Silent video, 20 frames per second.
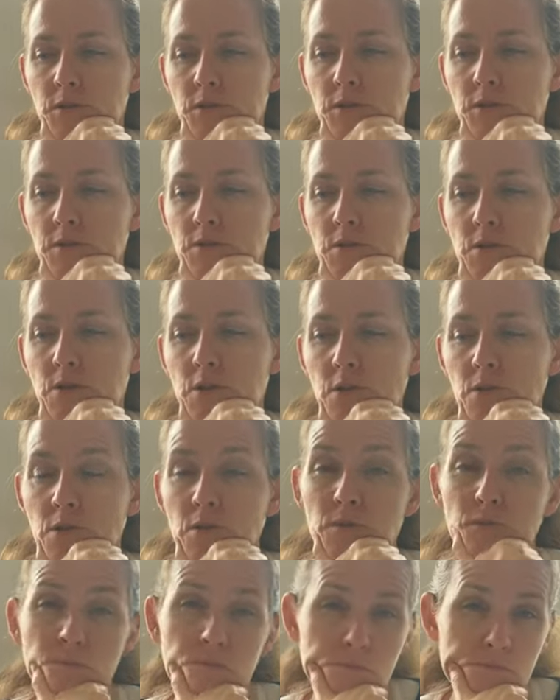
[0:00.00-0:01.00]

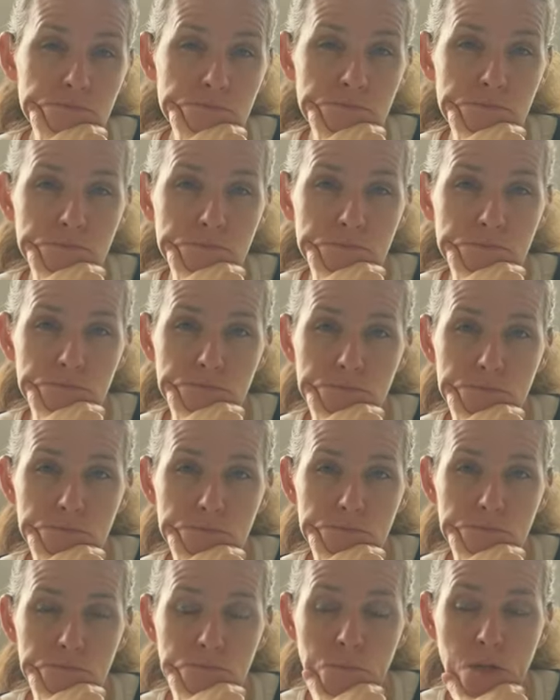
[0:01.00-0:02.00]
So
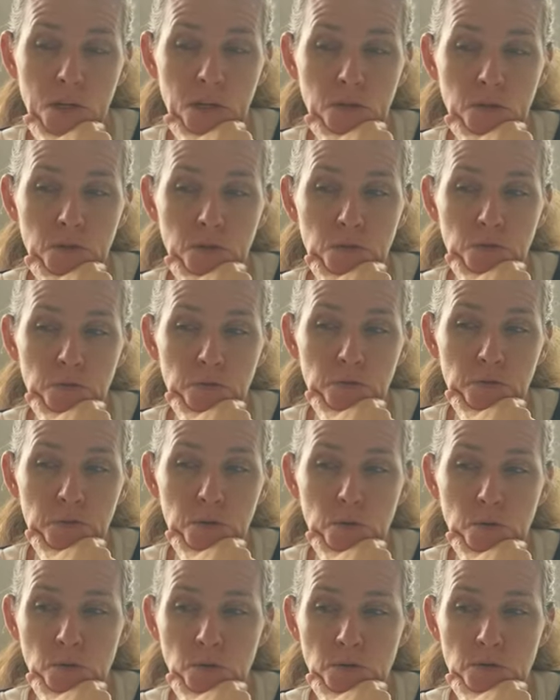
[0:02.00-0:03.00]
I don't know if
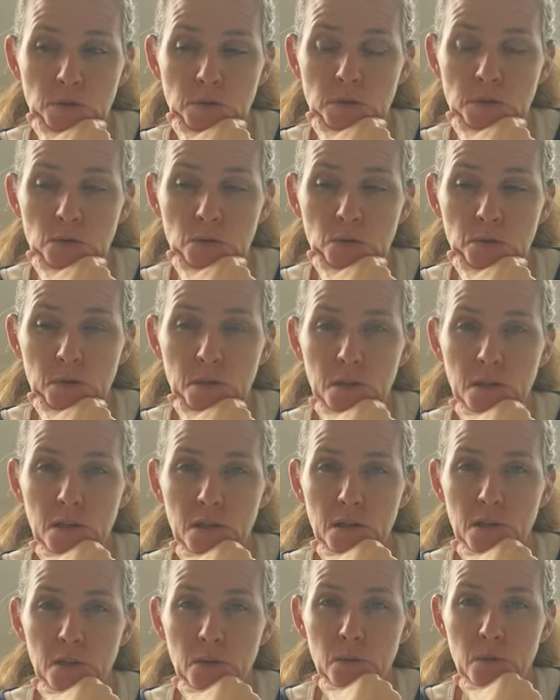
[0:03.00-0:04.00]
colds is the only thing
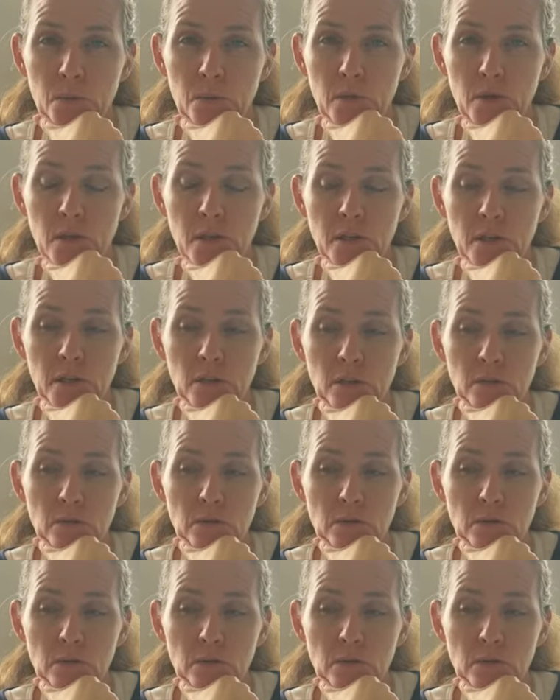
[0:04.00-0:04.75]
that I would put on there.